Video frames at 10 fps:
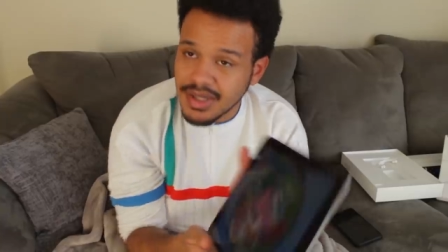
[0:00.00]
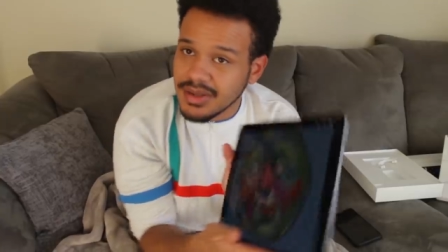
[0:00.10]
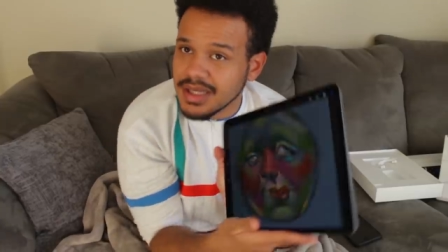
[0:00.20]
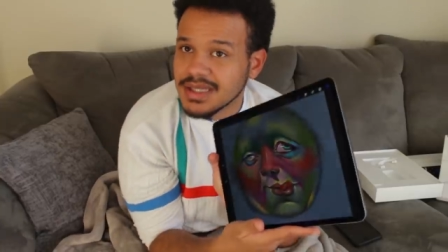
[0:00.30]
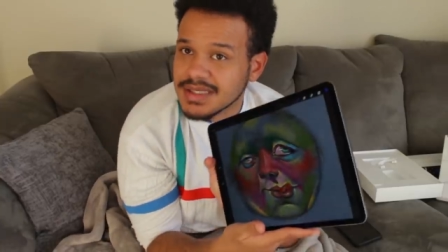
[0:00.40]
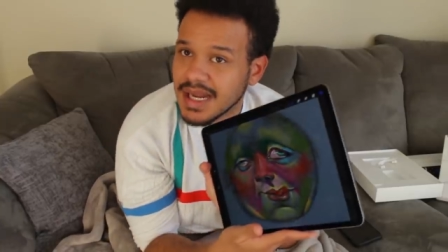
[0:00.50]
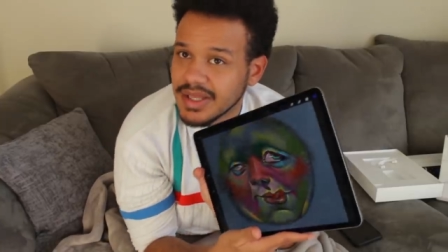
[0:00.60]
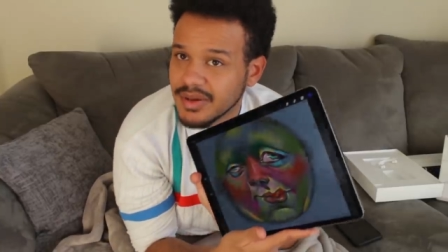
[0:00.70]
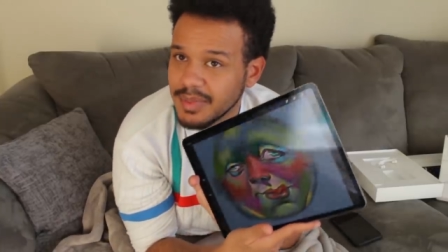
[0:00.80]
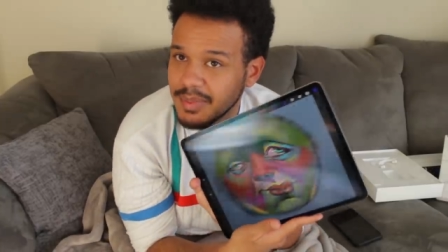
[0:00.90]
But I do like this guy a
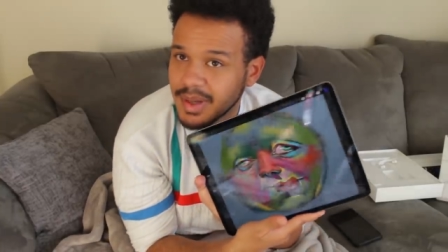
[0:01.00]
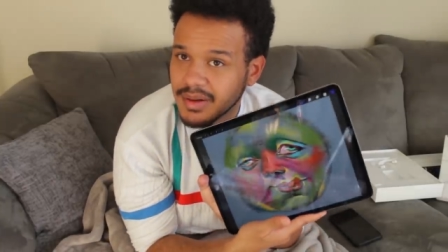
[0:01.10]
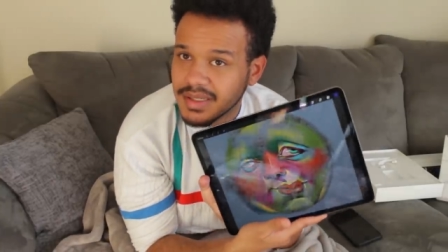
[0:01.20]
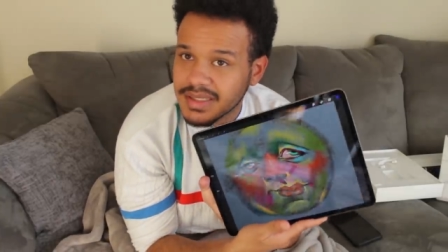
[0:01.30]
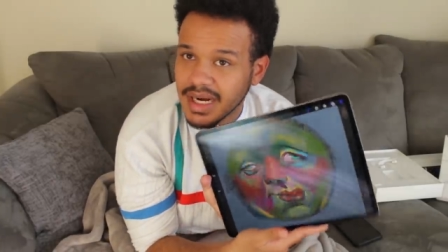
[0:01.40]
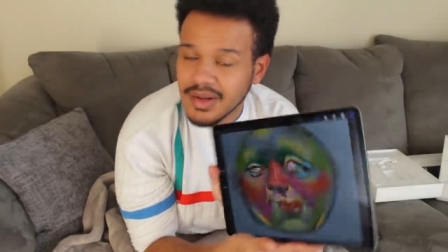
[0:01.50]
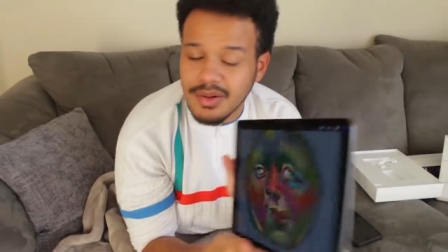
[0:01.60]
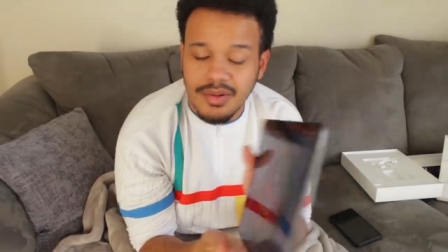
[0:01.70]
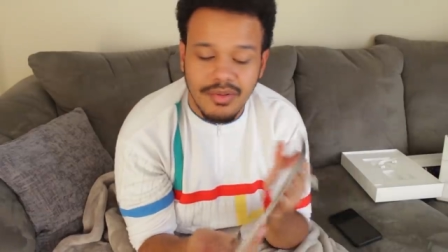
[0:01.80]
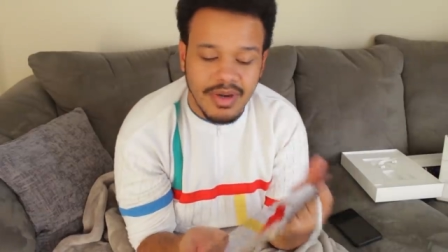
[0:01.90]
little bit better. He's kind of
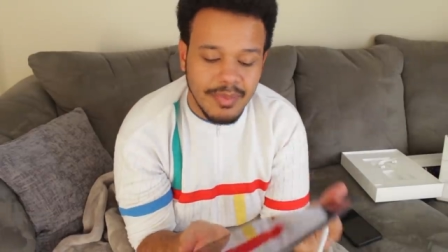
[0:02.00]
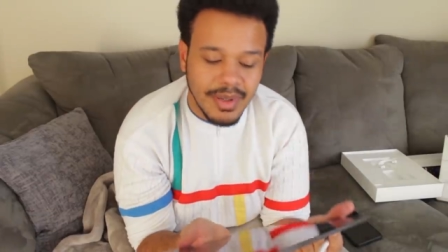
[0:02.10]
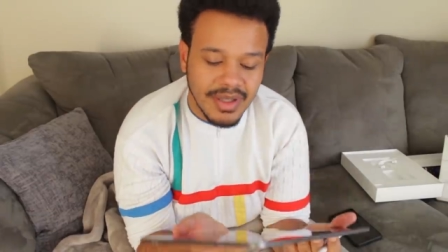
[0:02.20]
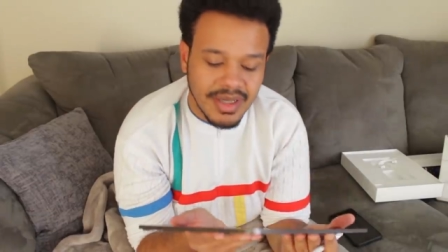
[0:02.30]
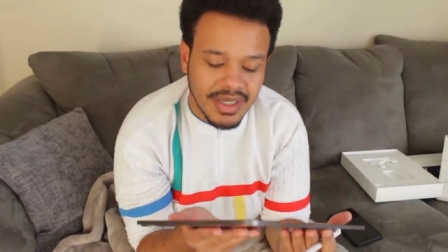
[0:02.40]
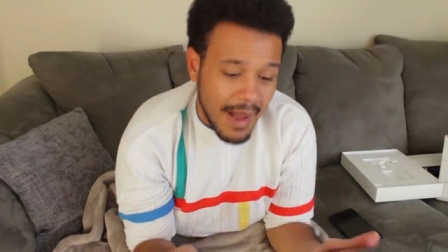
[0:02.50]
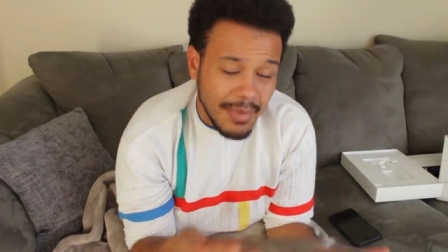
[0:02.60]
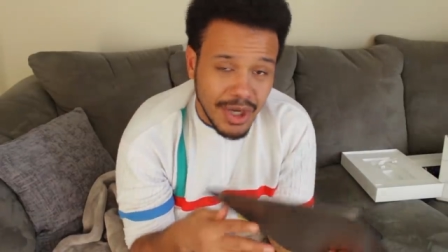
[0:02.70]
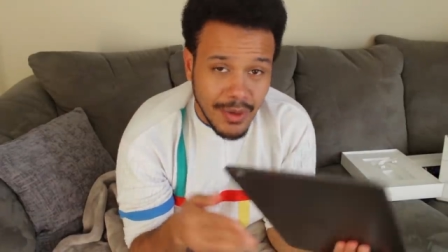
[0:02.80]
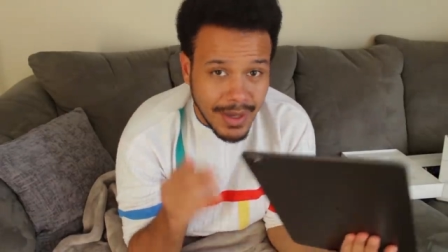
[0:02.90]
creepy looking. I'm
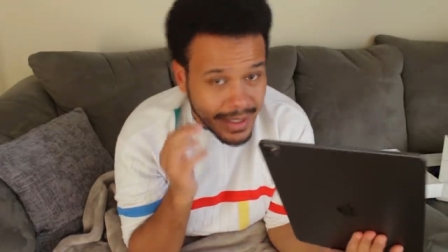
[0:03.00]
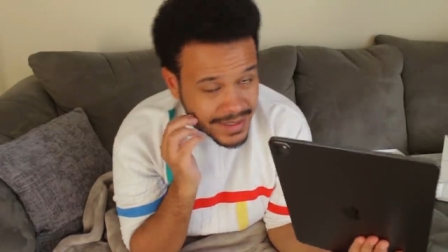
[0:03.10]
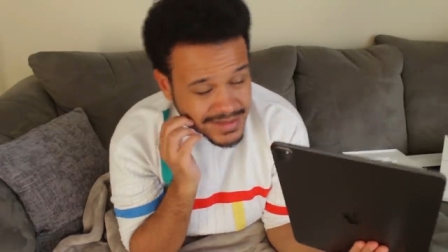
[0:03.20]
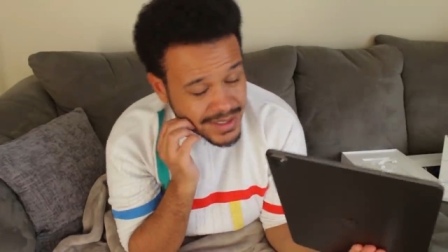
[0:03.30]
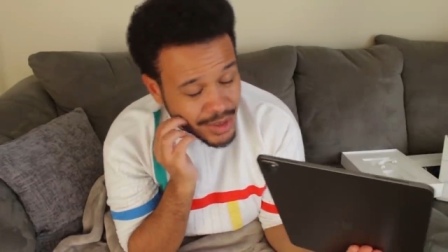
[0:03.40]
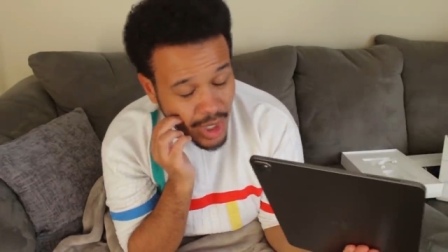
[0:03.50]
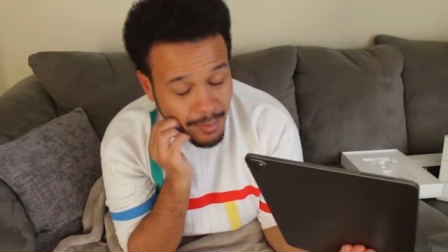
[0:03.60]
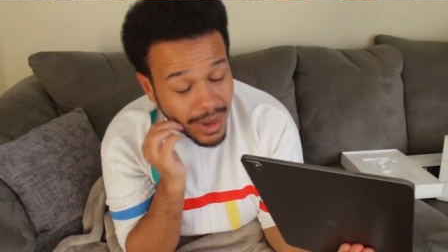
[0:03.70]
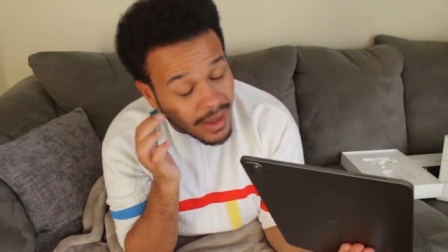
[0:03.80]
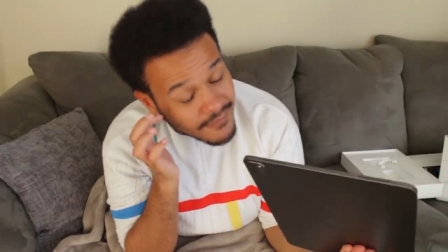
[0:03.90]
gonna go ahead and tell
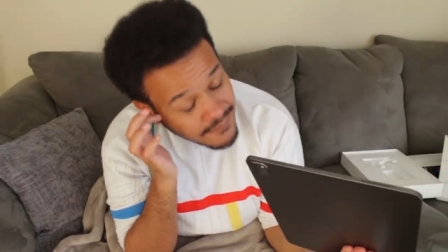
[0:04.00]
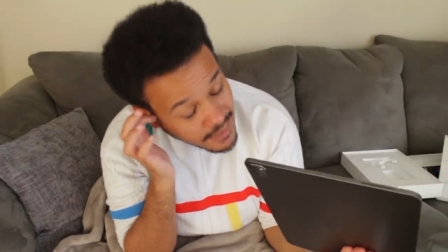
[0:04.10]
y'all my